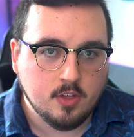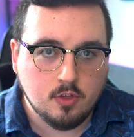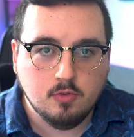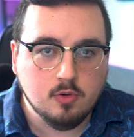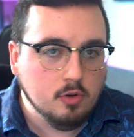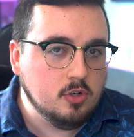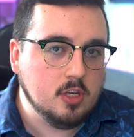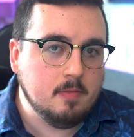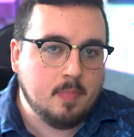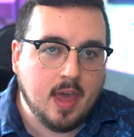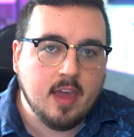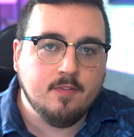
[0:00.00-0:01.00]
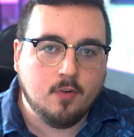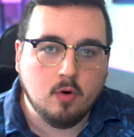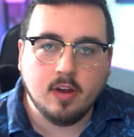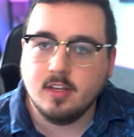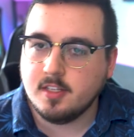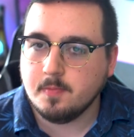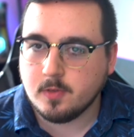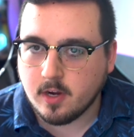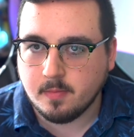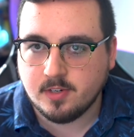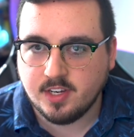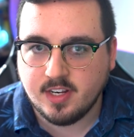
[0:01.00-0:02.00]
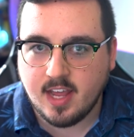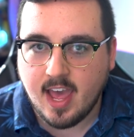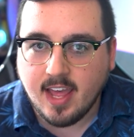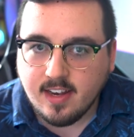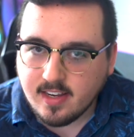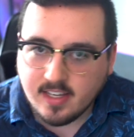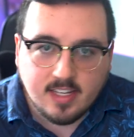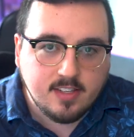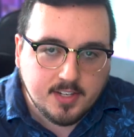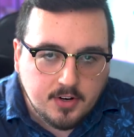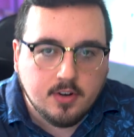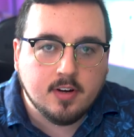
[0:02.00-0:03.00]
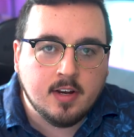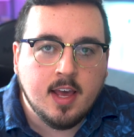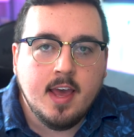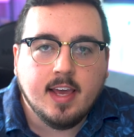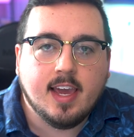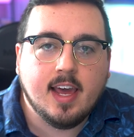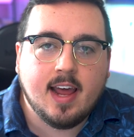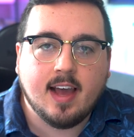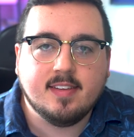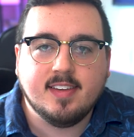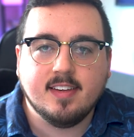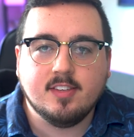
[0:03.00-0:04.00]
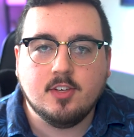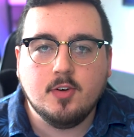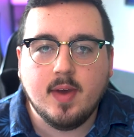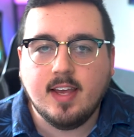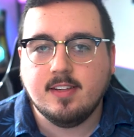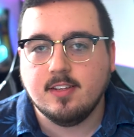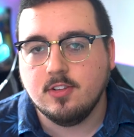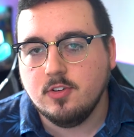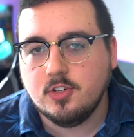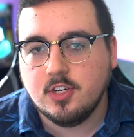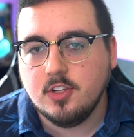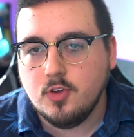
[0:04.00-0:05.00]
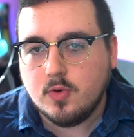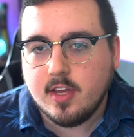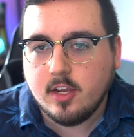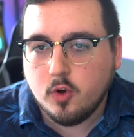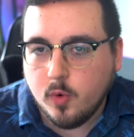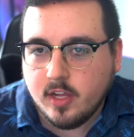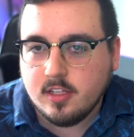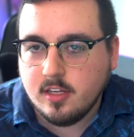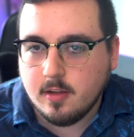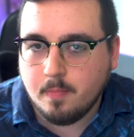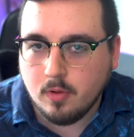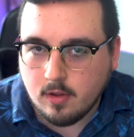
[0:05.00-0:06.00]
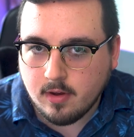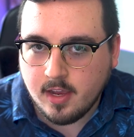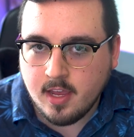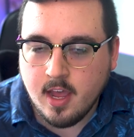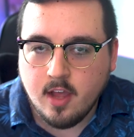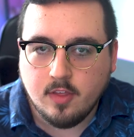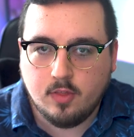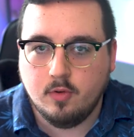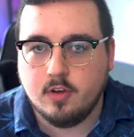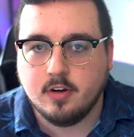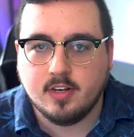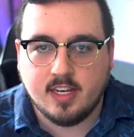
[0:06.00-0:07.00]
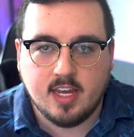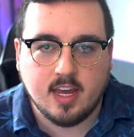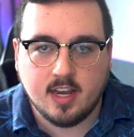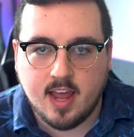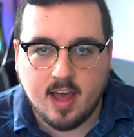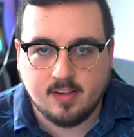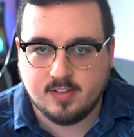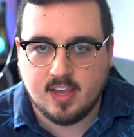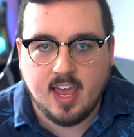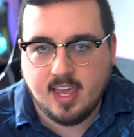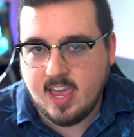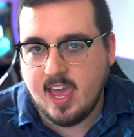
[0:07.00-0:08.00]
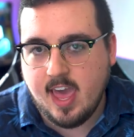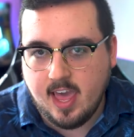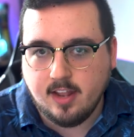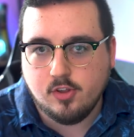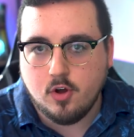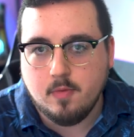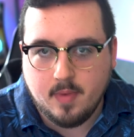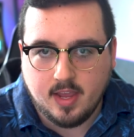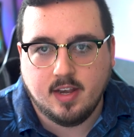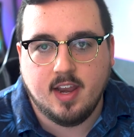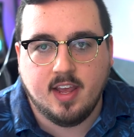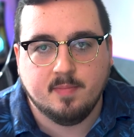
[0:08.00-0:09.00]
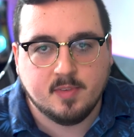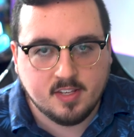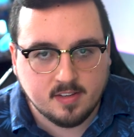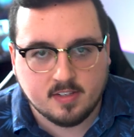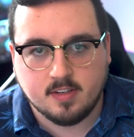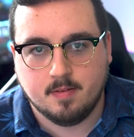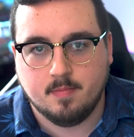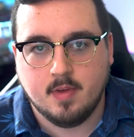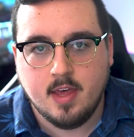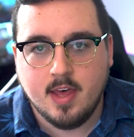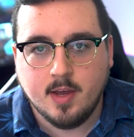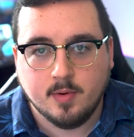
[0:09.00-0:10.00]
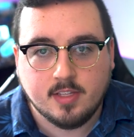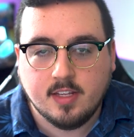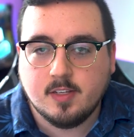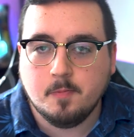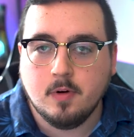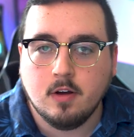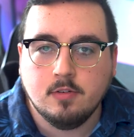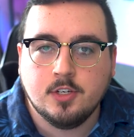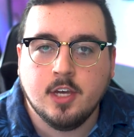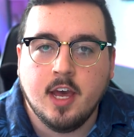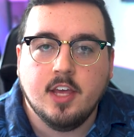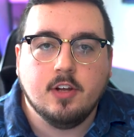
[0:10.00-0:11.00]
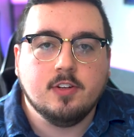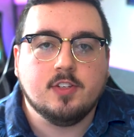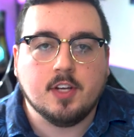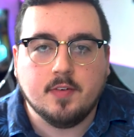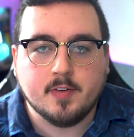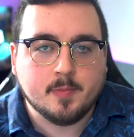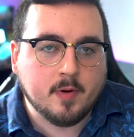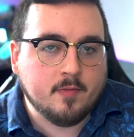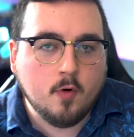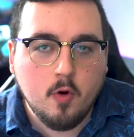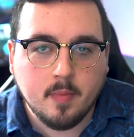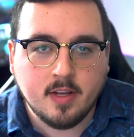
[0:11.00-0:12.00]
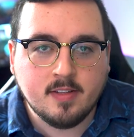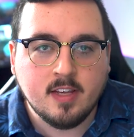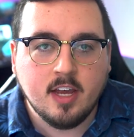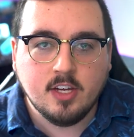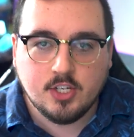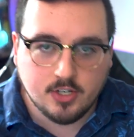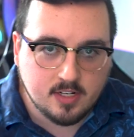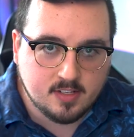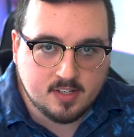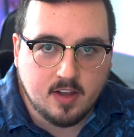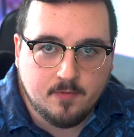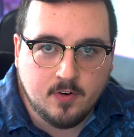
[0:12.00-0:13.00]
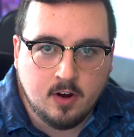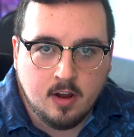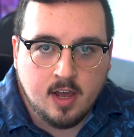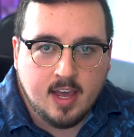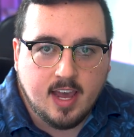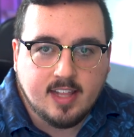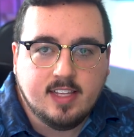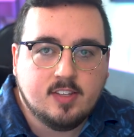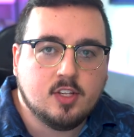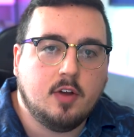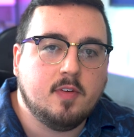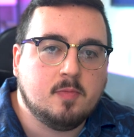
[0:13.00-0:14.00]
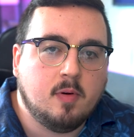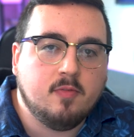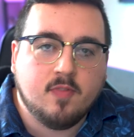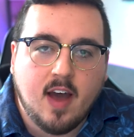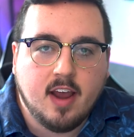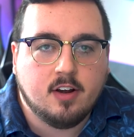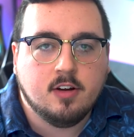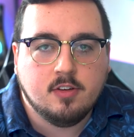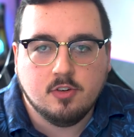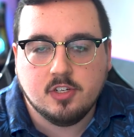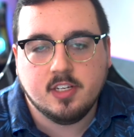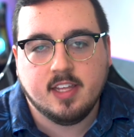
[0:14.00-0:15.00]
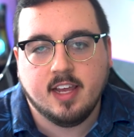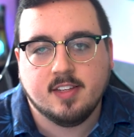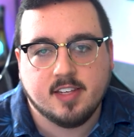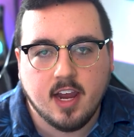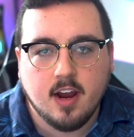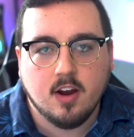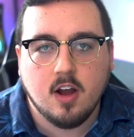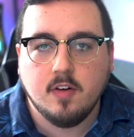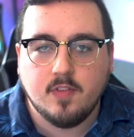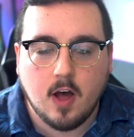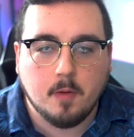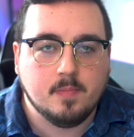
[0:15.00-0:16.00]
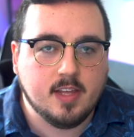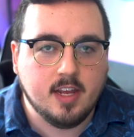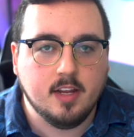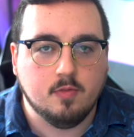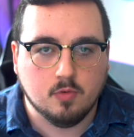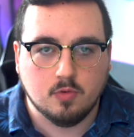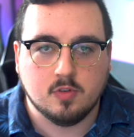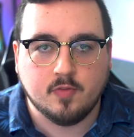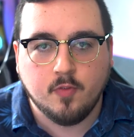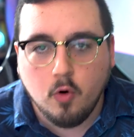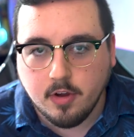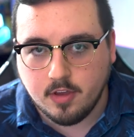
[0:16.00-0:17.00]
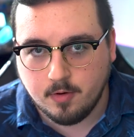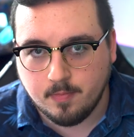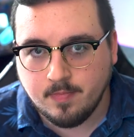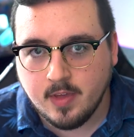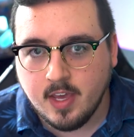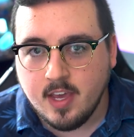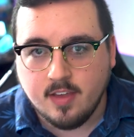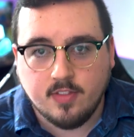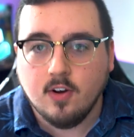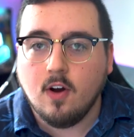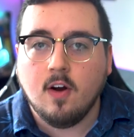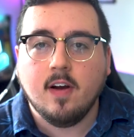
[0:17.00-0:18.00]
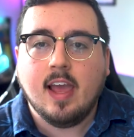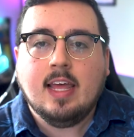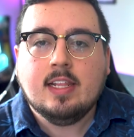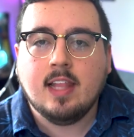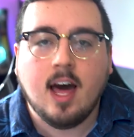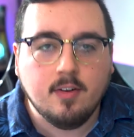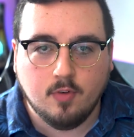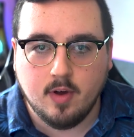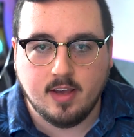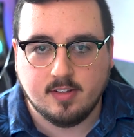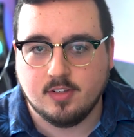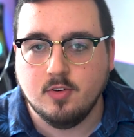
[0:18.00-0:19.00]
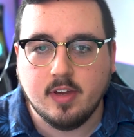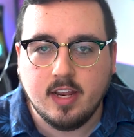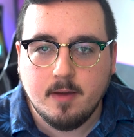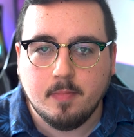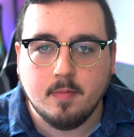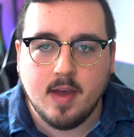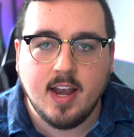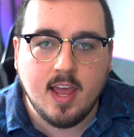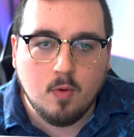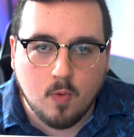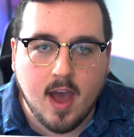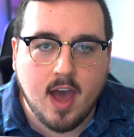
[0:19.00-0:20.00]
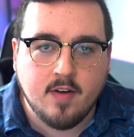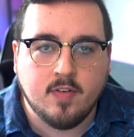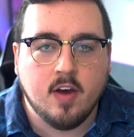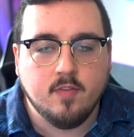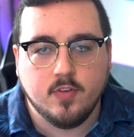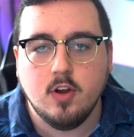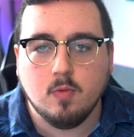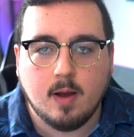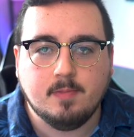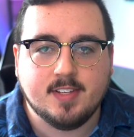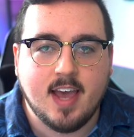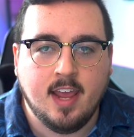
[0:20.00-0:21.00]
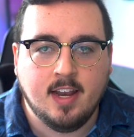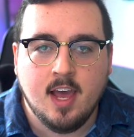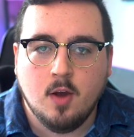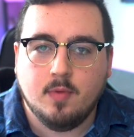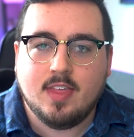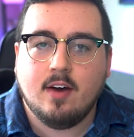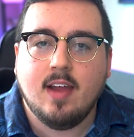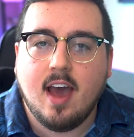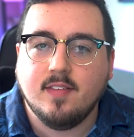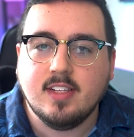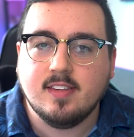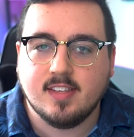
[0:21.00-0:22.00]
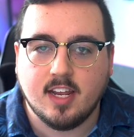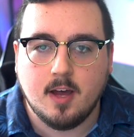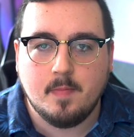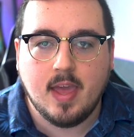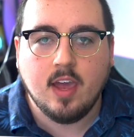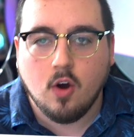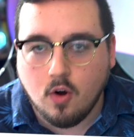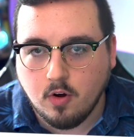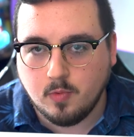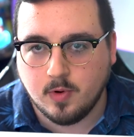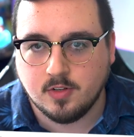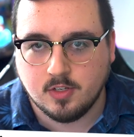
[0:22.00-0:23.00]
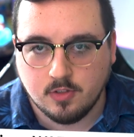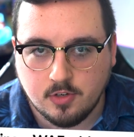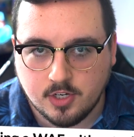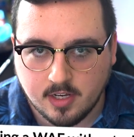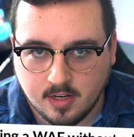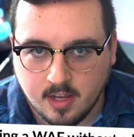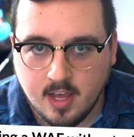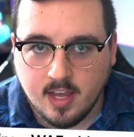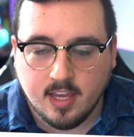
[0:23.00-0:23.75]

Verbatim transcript: You usually pay for a subscription and in turn get access to a solution you can quickly deploy through your DNS, aka domain name system. With this approach, your service performance shouldn't suffer, and the service provider usually takes care of updating rules for you. There are a lot of ways you can implement a WAF for your website without having to set up a hardware solution.